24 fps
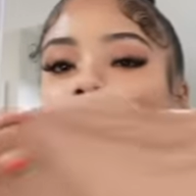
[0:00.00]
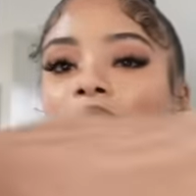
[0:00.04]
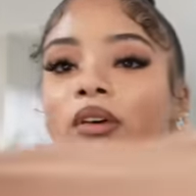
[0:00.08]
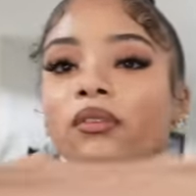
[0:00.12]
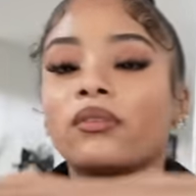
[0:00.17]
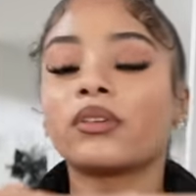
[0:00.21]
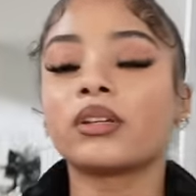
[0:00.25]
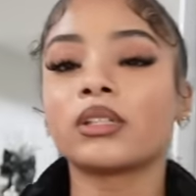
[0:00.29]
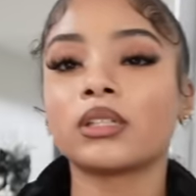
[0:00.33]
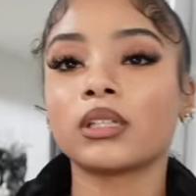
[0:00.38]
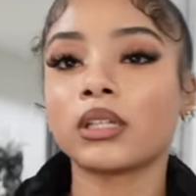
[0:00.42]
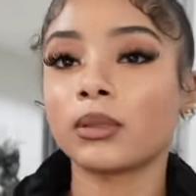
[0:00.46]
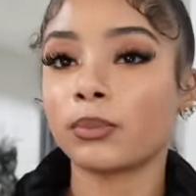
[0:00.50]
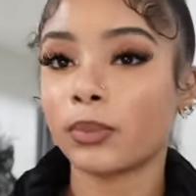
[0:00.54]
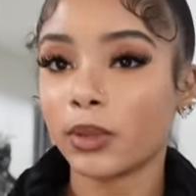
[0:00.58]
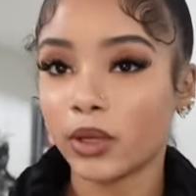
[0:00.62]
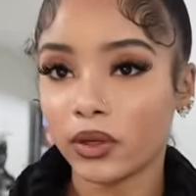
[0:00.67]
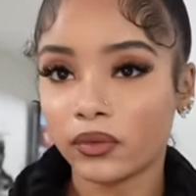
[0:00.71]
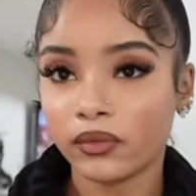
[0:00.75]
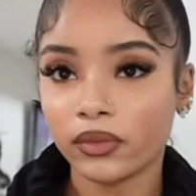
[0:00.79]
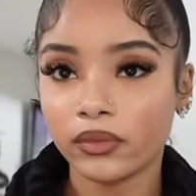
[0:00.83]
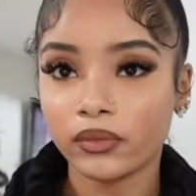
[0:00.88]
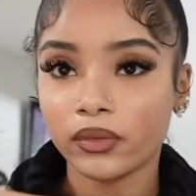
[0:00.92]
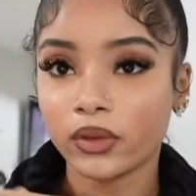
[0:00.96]
definitely
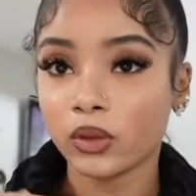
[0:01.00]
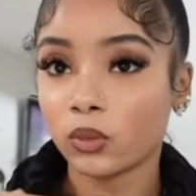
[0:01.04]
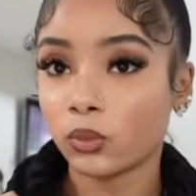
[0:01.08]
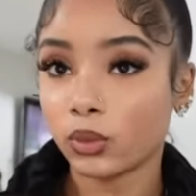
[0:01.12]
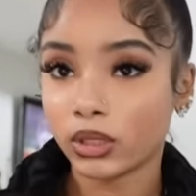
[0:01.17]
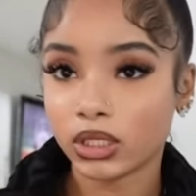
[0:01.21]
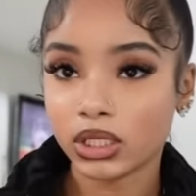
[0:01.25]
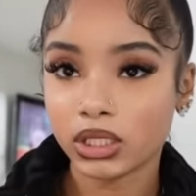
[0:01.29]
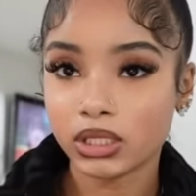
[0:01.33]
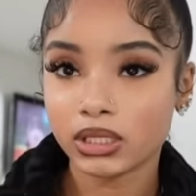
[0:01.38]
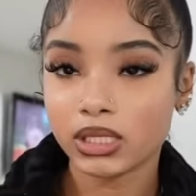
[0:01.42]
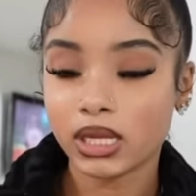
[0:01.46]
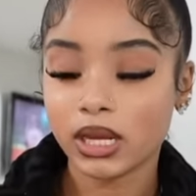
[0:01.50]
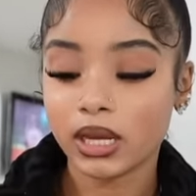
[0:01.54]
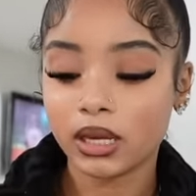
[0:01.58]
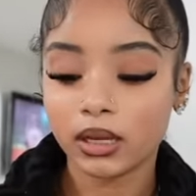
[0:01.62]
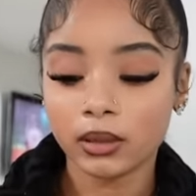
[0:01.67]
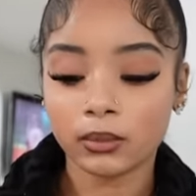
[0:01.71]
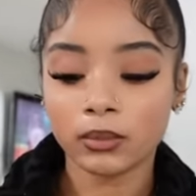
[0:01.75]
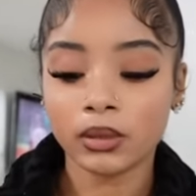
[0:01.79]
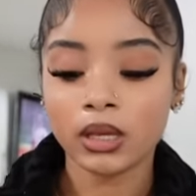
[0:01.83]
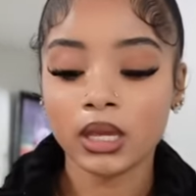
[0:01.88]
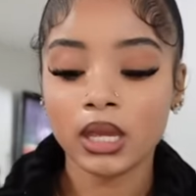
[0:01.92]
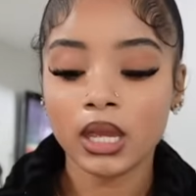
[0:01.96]
perfect for the winter
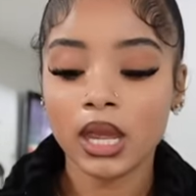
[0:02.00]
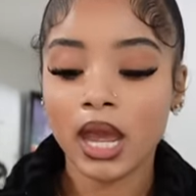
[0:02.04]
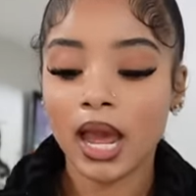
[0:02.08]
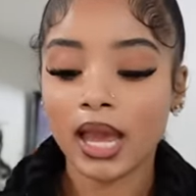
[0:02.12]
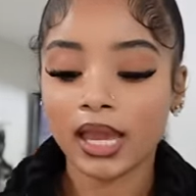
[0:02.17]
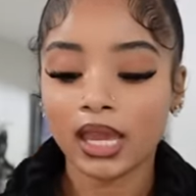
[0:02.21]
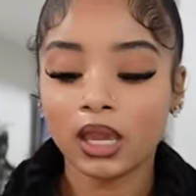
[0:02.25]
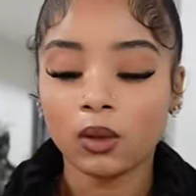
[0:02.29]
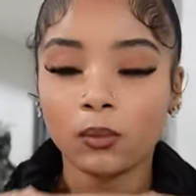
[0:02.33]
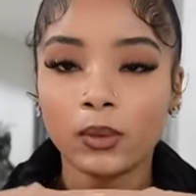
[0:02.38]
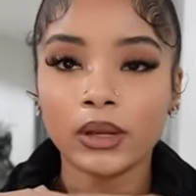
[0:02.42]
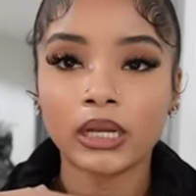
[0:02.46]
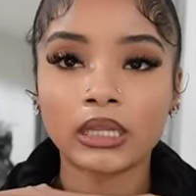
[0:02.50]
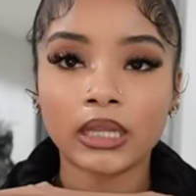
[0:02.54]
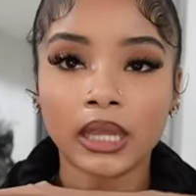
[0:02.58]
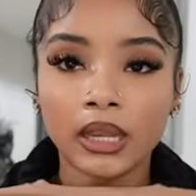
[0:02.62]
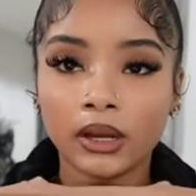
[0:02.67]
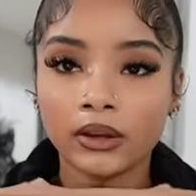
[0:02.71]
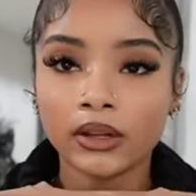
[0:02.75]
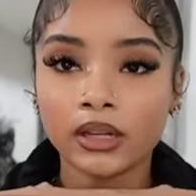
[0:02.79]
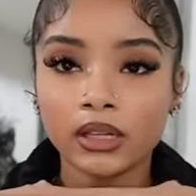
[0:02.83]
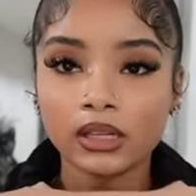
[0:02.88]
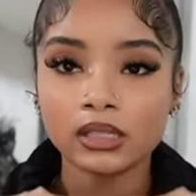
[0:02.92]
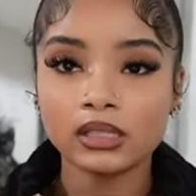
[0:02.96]
time i can't wait to
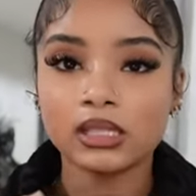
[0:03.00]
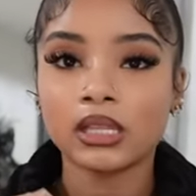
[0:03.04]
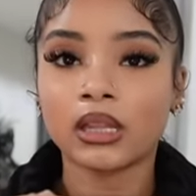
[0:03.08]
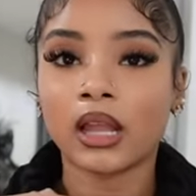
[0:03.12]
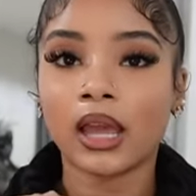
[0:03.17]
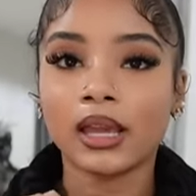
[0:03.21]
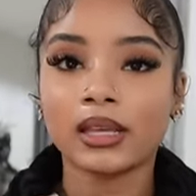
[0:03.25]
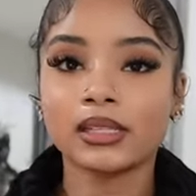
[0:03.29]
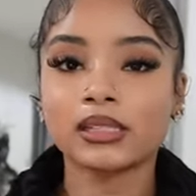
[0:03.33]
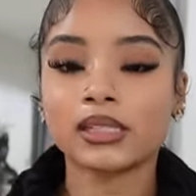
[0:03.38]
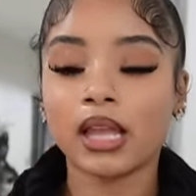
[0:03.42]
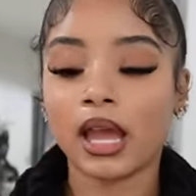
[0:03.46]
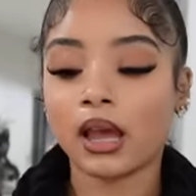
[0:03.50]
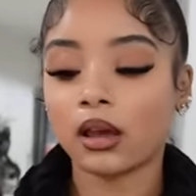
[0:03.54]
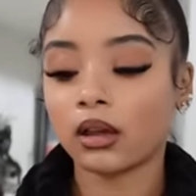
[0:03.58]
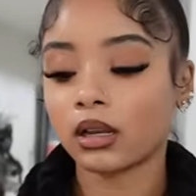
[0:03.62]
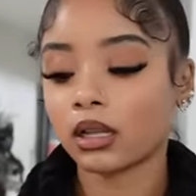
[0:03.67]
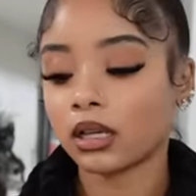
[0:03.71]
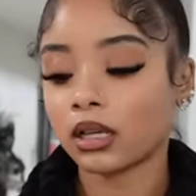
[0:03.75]
layer this and like style